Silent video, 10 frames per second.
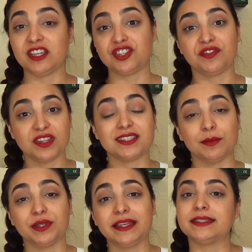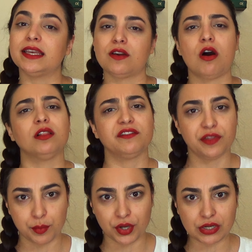each of the siblings in all of
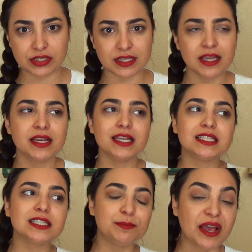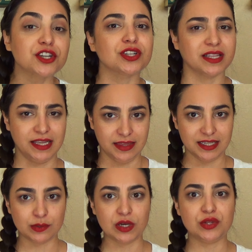the books, especially in this one.